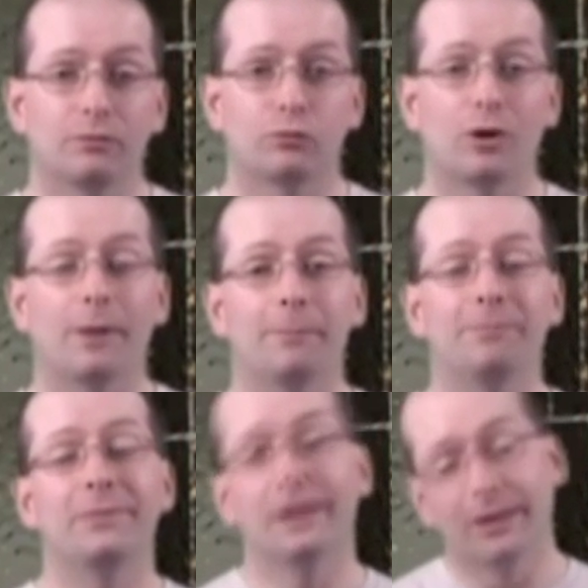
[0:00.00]

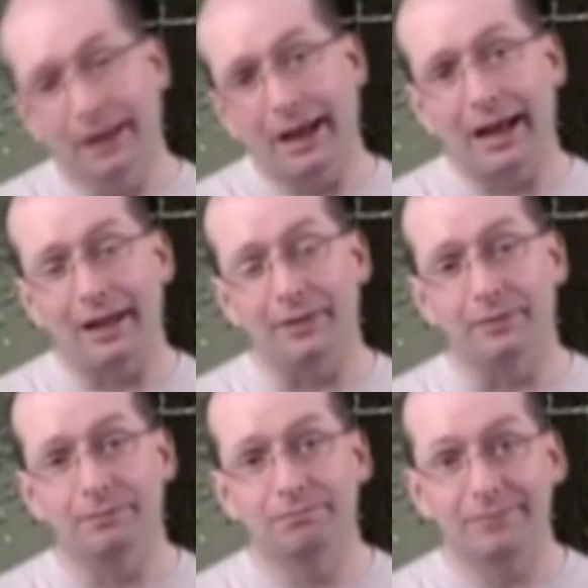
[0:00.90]
from
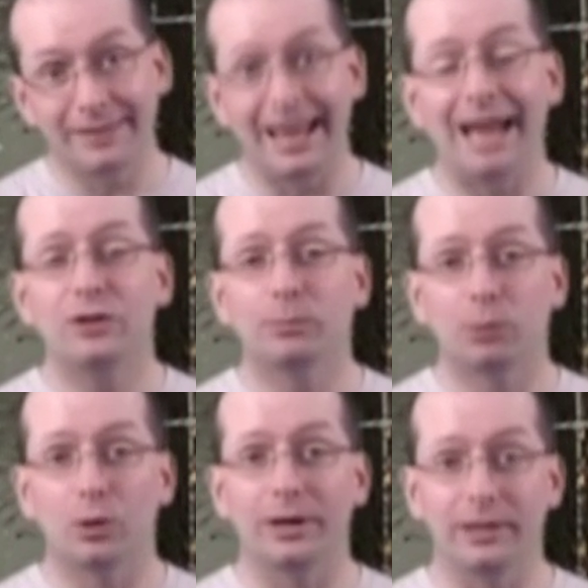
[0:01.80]
the
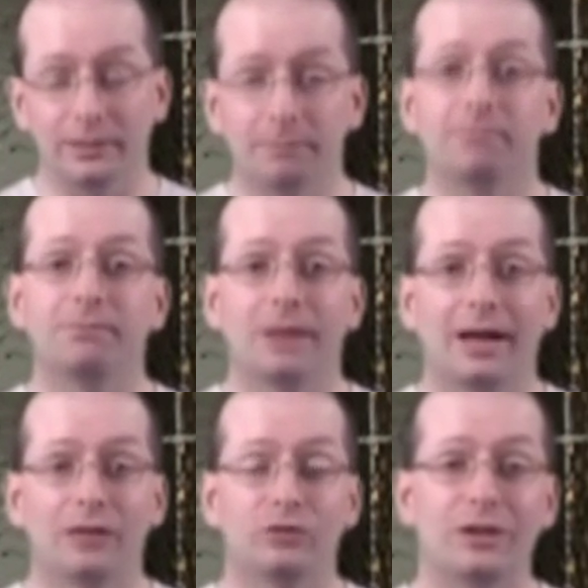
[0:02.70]
aneuploidy
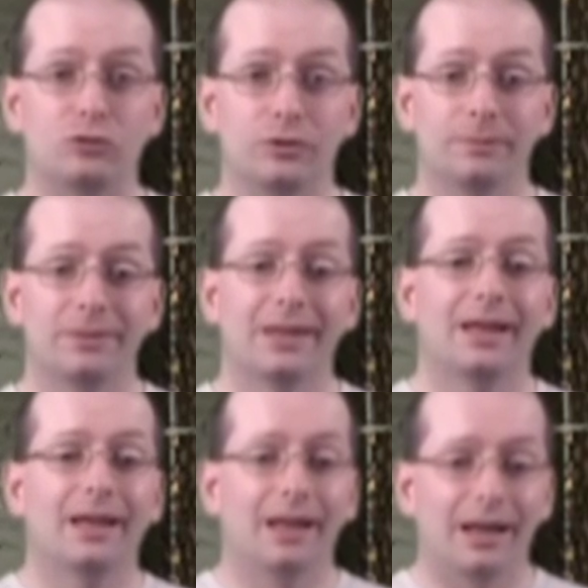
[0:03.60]
session,
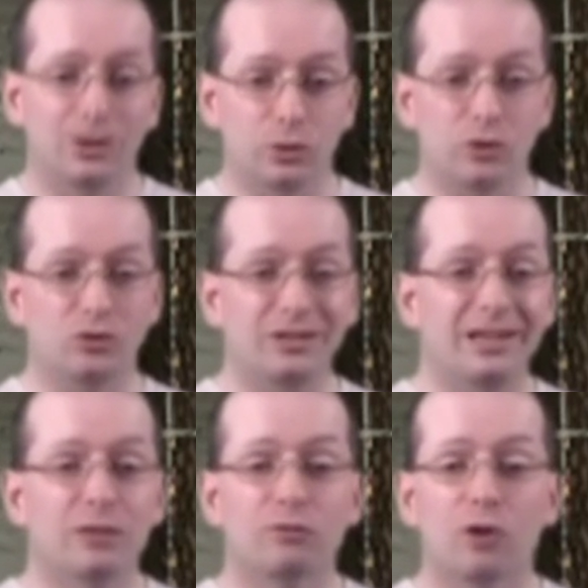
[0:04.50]
you can see
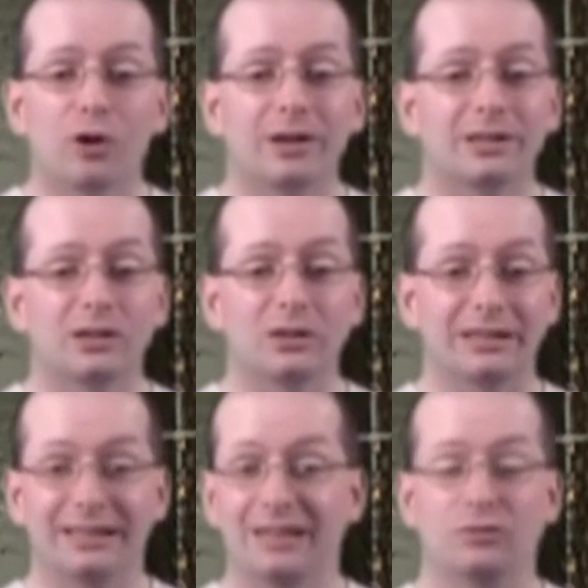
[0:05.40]
here very
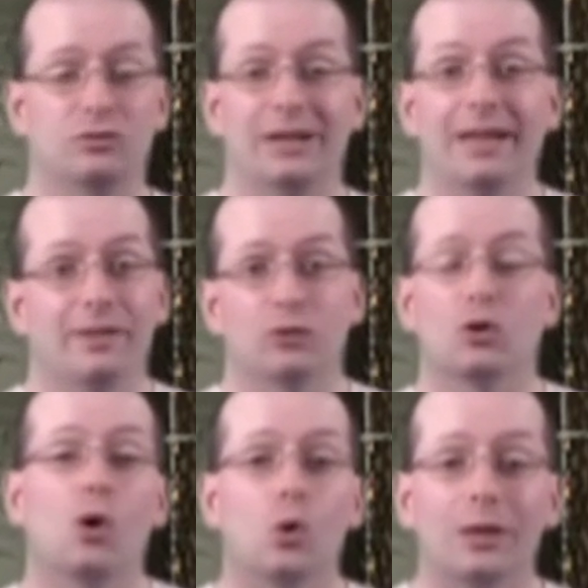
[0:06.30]
clearly that, yeah, there's
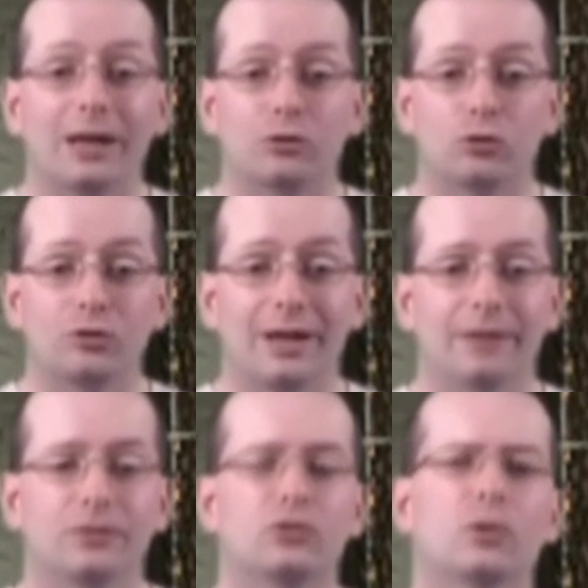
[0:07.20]
a whole extra set.
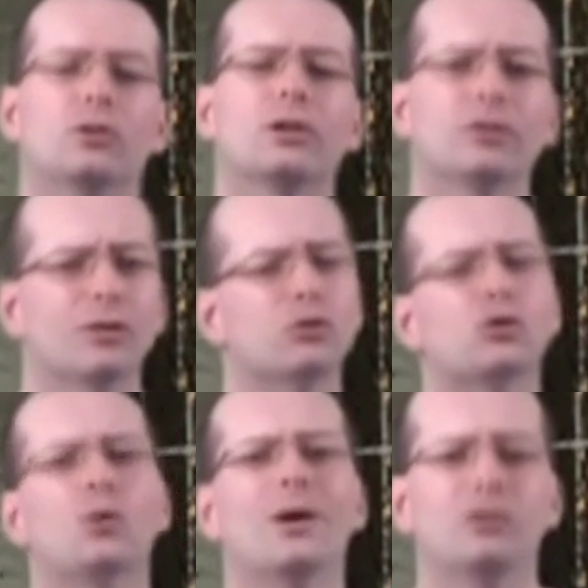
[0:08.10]
So there's
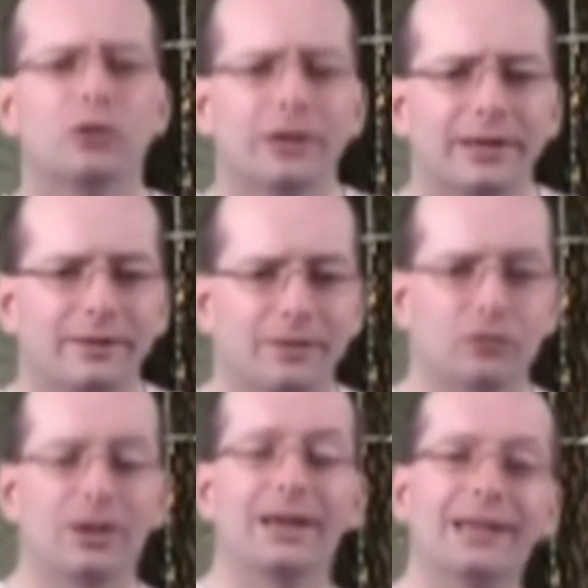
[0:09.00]
2 ways of looking at
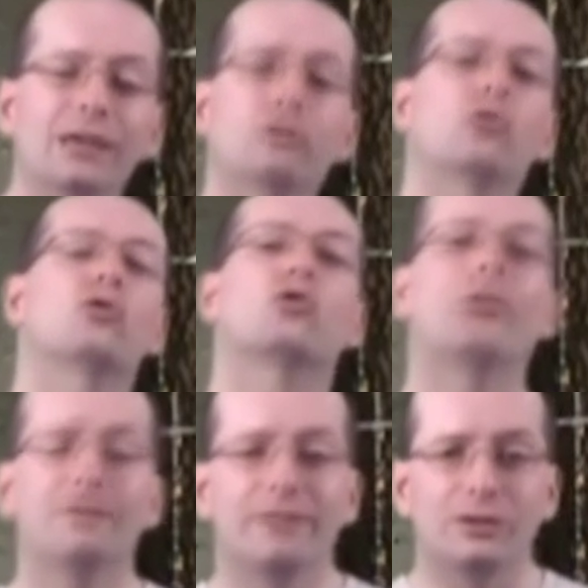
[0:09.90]
this. Yes, there's
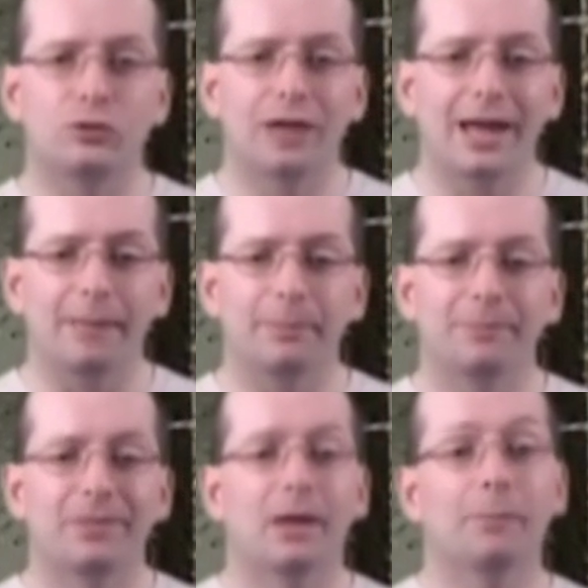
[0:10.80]
3 of each type,
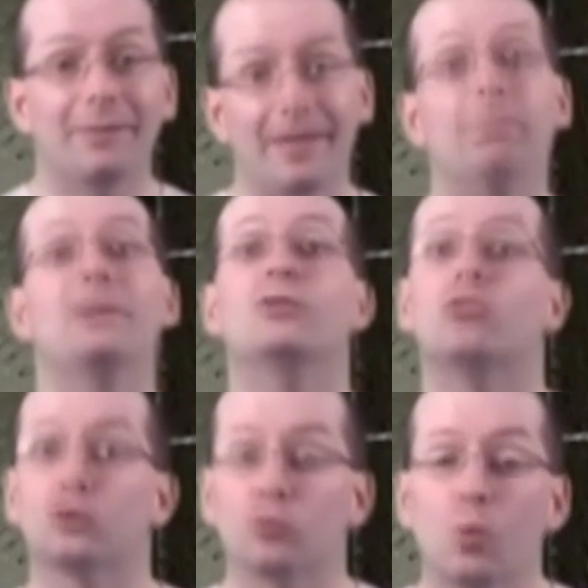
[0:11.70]
but that means
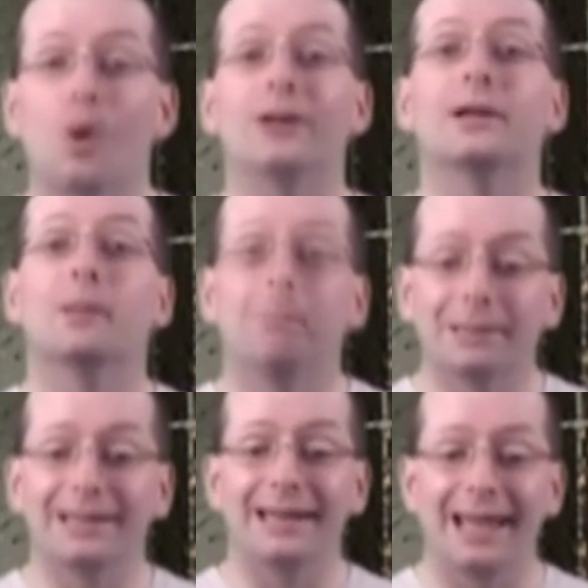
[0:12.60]
there's 1
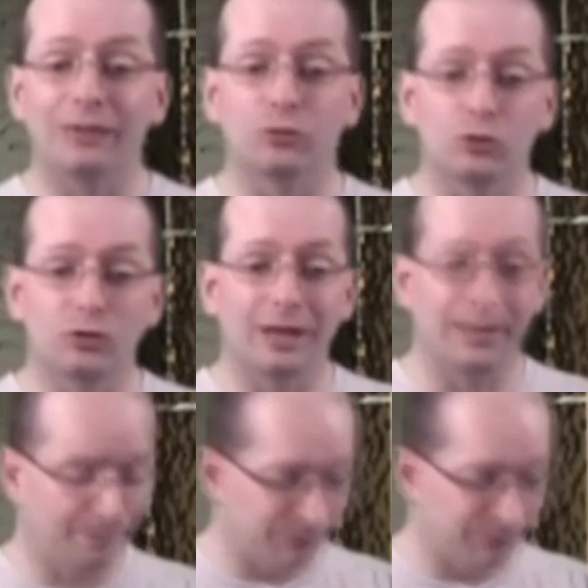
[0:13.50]
complete extra set.